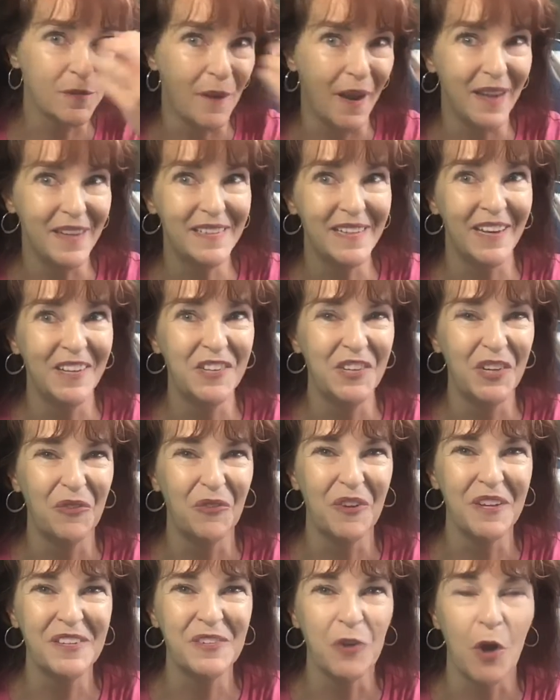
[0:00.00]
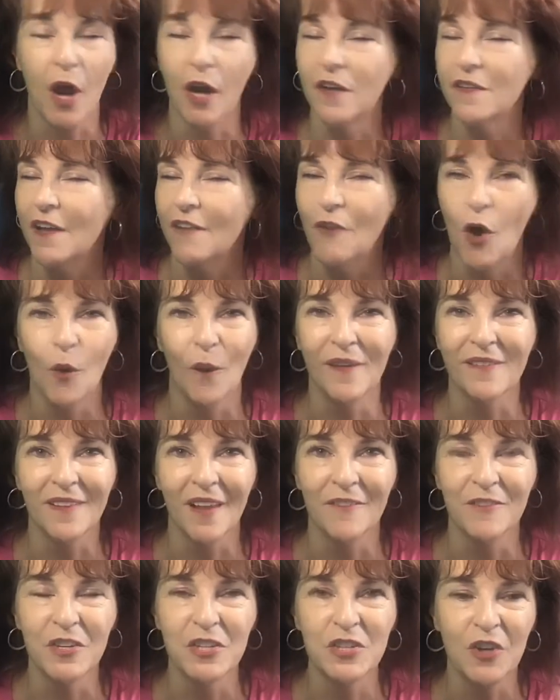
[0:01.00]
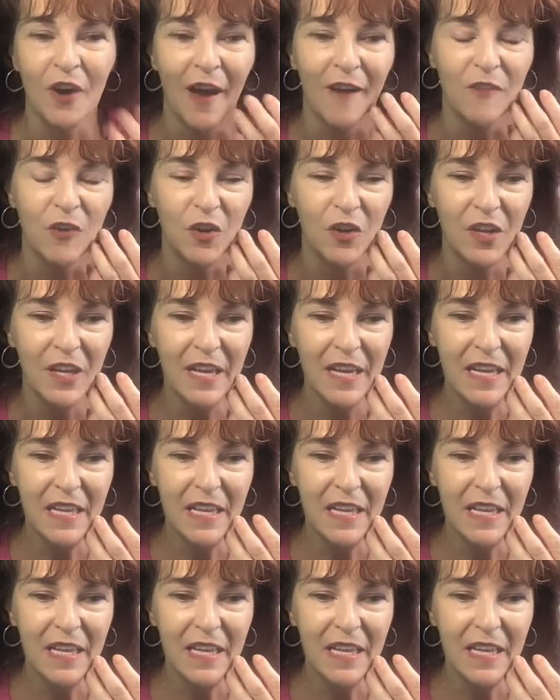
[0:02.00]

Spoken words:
my attention was drawn because I've always loved to travel.